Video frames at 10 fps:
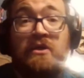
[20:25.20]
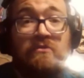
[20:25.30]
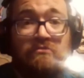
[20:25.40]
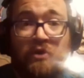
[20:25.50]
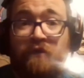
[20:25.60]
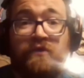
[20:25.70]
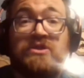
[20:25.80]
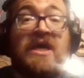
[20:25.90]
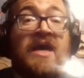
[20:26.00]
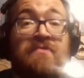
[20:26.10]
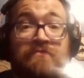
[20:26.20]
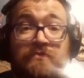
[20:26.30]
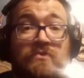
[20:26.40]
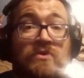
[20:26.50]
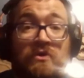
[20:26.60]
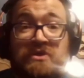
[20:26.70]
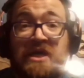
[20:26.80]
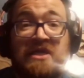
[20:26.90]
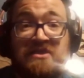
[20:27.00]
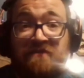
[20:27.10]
over time, those kinds of